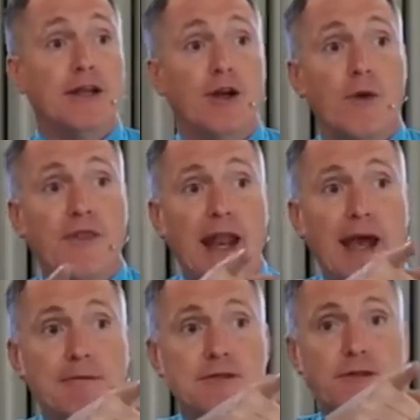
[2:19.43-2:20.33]
And you know what?
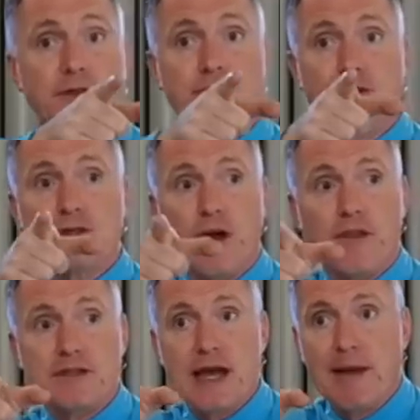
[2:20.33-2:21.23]
That happens in the church
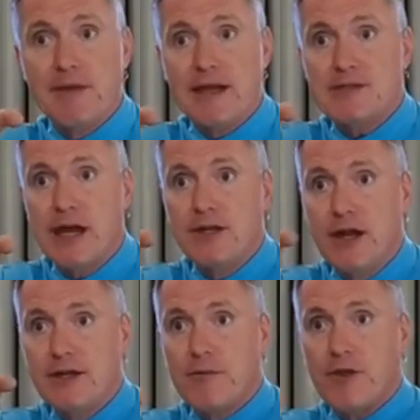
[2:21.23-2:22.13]
all the time, and that's how
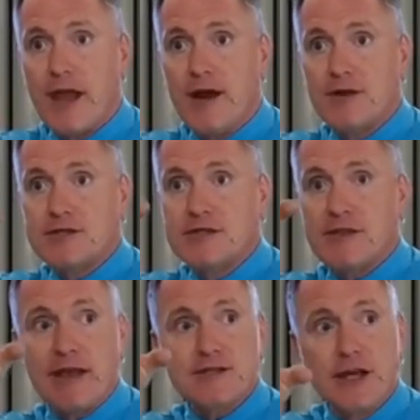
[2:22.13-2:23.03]
you end up with
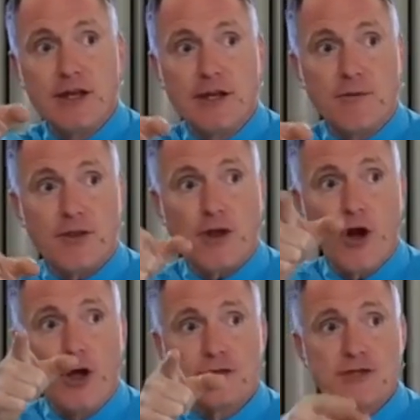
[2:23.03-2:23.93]
heresies, and that's how you end up
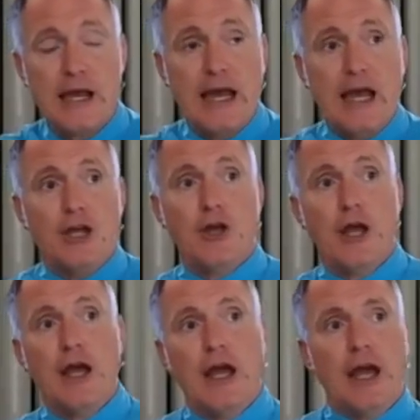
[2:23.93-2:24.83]
with cults.
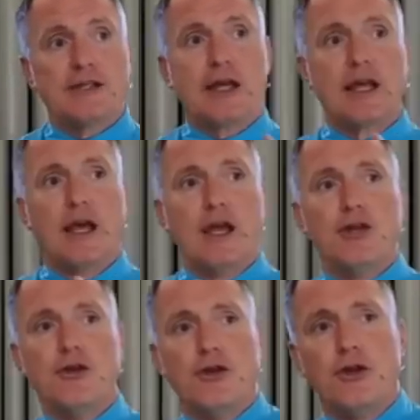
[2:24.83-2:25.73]
You, it's like
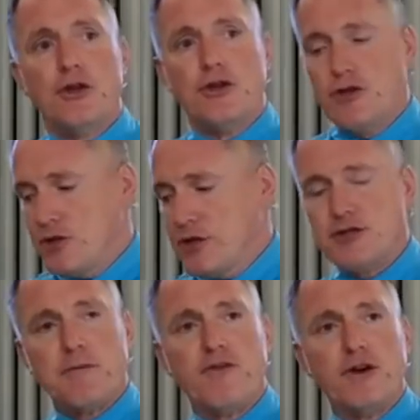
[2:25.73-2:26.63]
you,
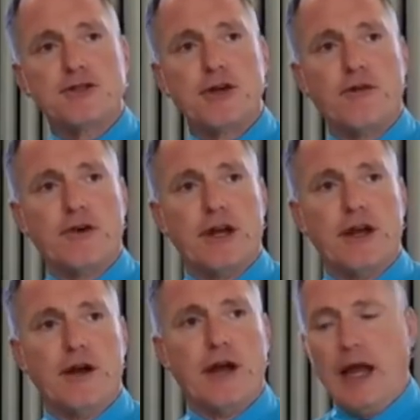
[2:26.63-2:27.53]
there's a verse over
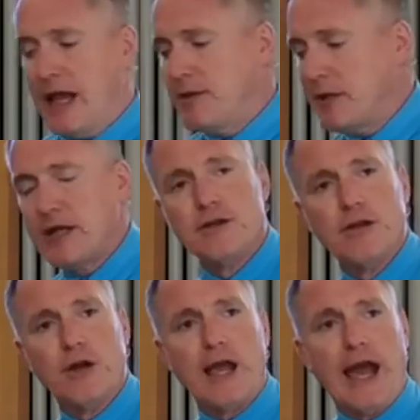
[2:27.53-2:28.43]
here, and you begin
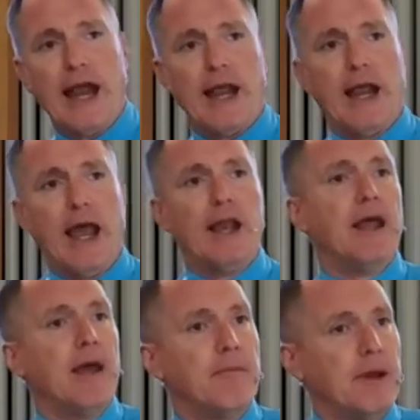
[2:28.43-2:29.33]
to look at it,
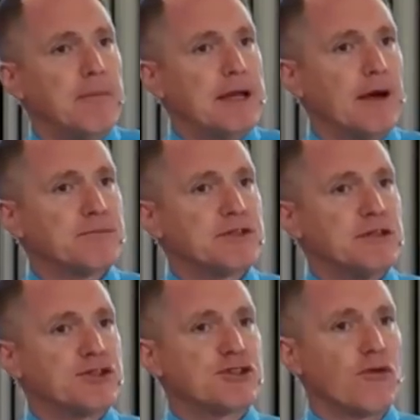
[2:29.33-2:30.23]
and, and but it
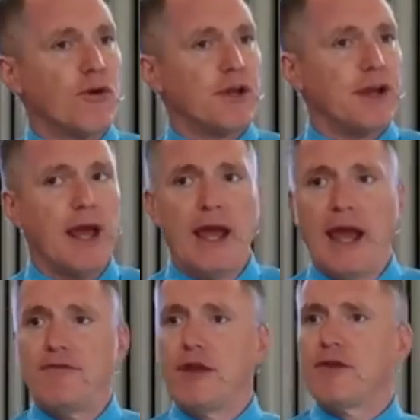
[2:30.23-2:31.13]
becomes distorted.
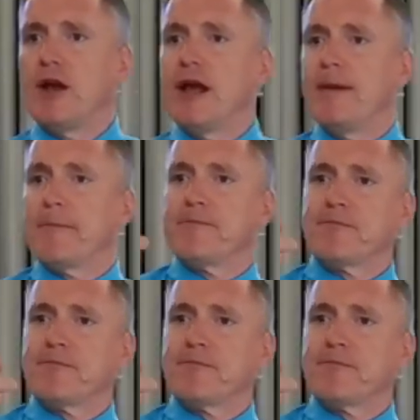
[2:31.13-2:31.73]
Have you ever?